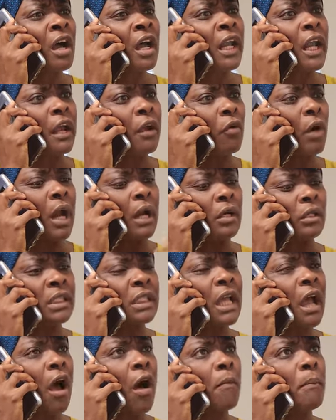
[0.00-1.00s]
And then you want to
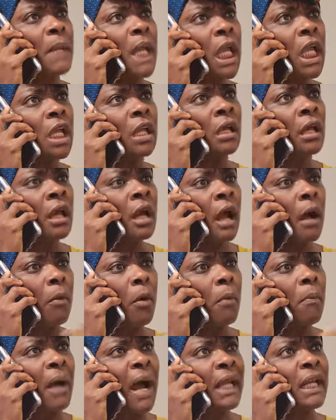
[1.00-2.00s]
tell me I'm
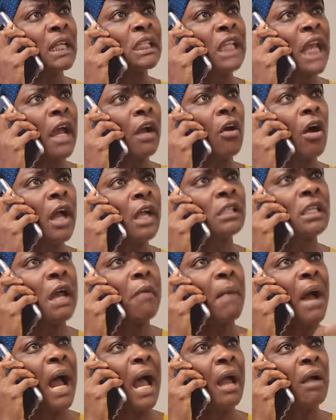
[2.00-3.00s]
going to manage anger. Is
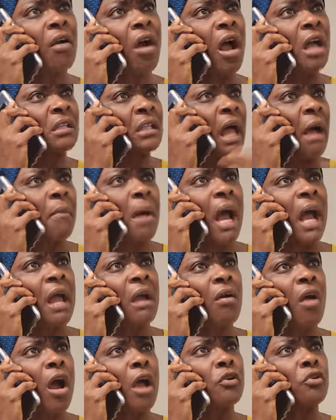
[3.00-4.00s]
it my anger? It's not my
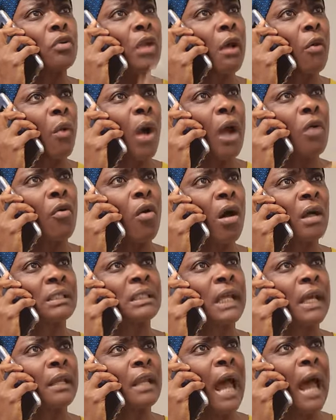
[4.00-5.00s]
anger. You the one
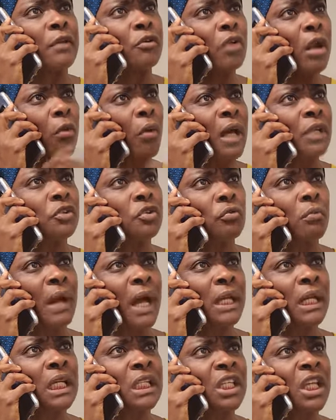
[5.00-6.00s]
cause it. That you the one should
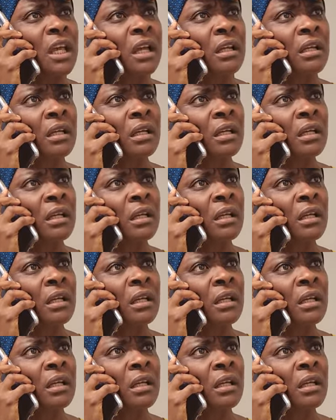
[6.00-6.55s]
manage it.